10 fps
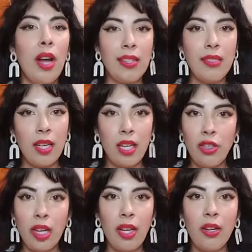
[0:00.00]
as an
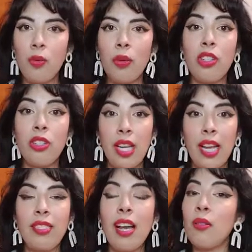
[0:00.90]
educator who
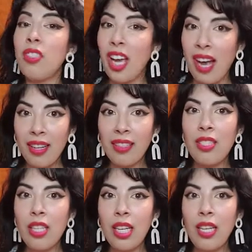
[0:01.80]
understands how
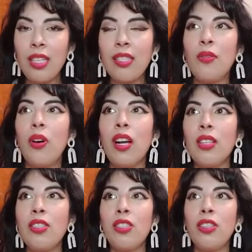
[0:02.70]
challenging it is for
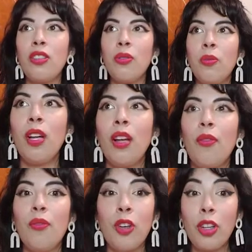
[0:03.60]
us to
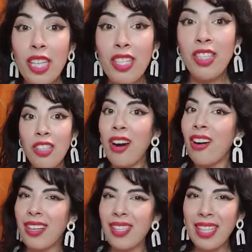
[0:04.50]
furnish
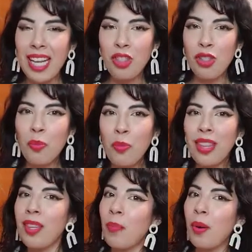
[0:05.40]
our classroom with
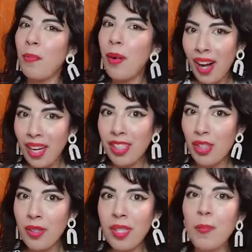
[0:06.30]
the
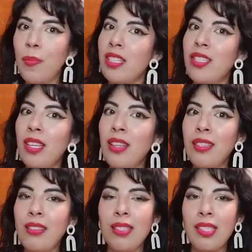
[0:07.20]
preposterous budget
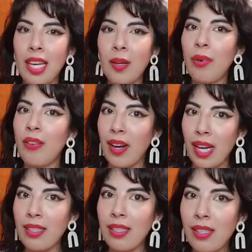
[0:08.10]
that the state
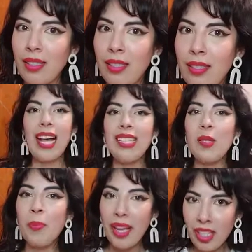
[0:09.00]
provides us,
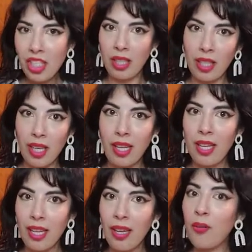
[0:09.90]
especially
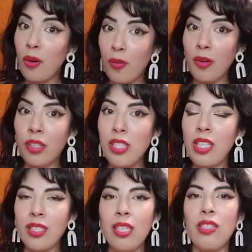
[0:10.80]
if we're first-year
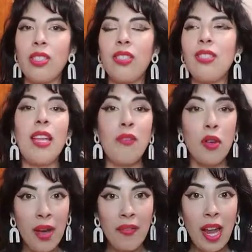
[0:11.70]
teachers. If you
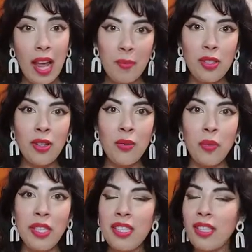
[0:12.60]
have an Amazon
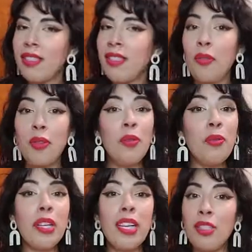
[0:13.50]
wish list, feel
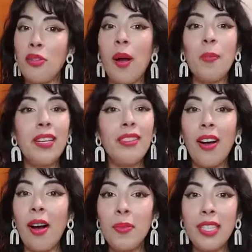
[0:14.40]
free to drop it in the
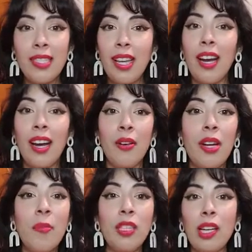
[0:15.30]
comments
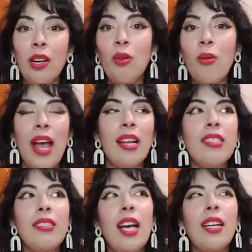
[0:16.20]
area below and
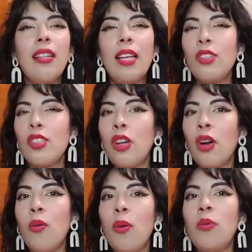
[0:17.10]
just kind of let us
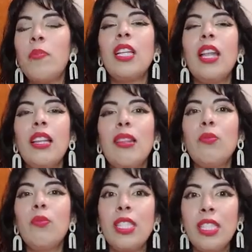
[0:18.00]
know what would be like the
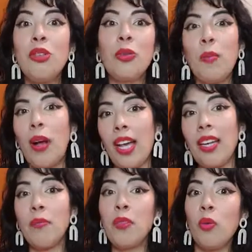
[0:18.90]
one dream
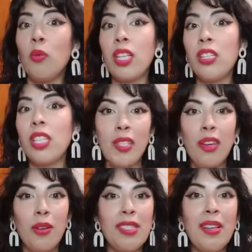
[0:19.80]
item you wish,
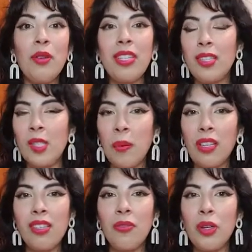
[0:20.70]
someone could
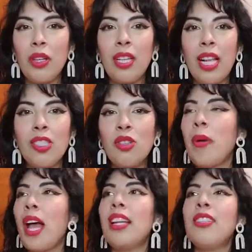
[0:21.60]
sponsor for your classroom.
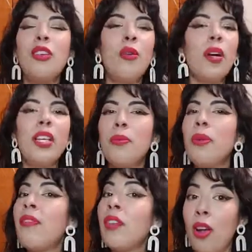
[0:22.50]
And you know what? You
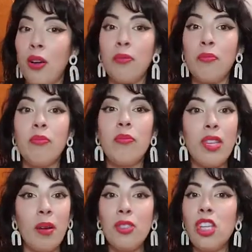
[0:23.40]
never know.
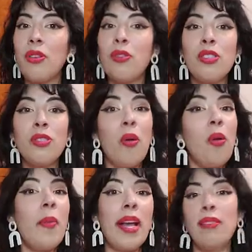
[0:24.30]
Some generous
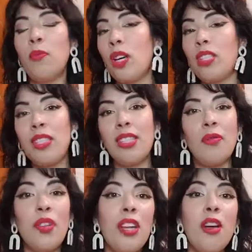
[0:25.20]
soul might watch this
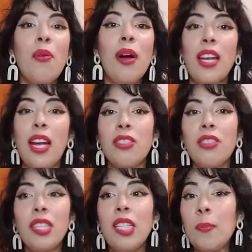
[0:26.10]
video and
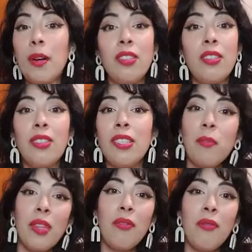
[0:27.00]
actually sponsor
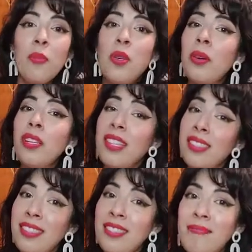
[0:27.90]
something from your
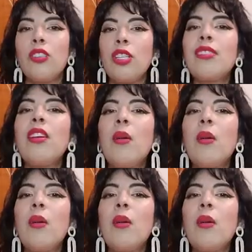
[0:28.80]
list. So let's talk